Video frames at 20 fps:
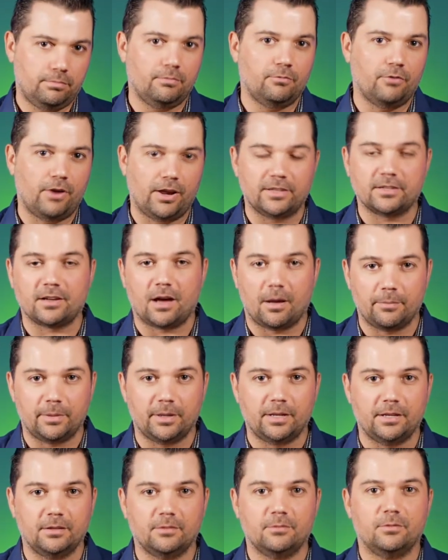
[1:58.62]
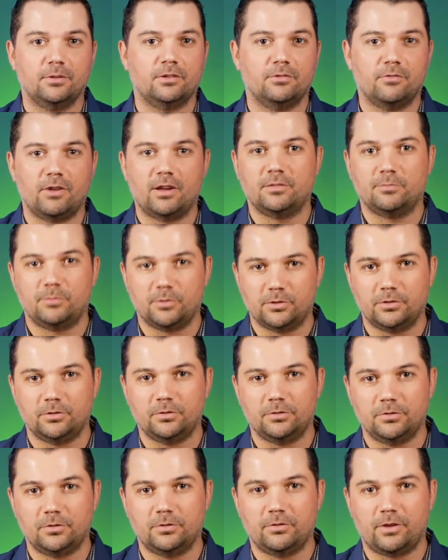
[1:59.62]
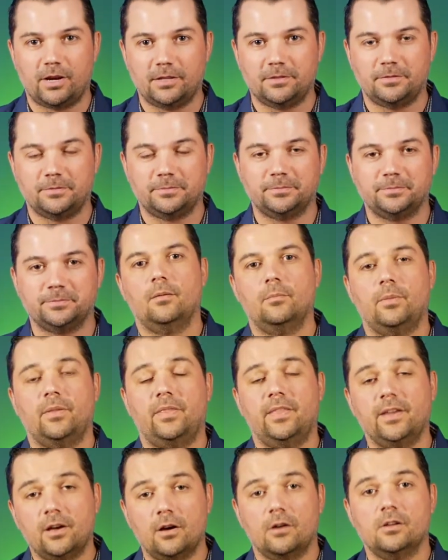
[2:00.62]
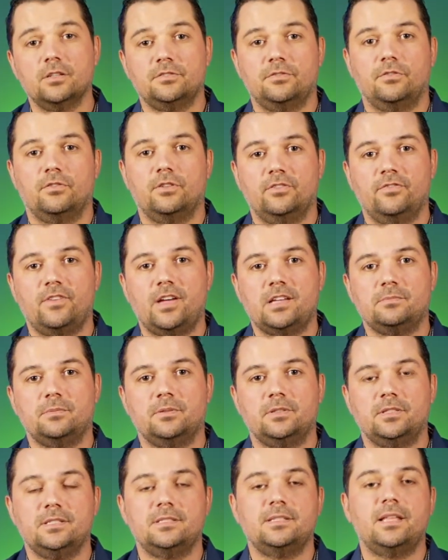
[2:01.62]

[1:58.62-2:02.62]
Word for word: great company and great opportunity, right? But the cons for investment is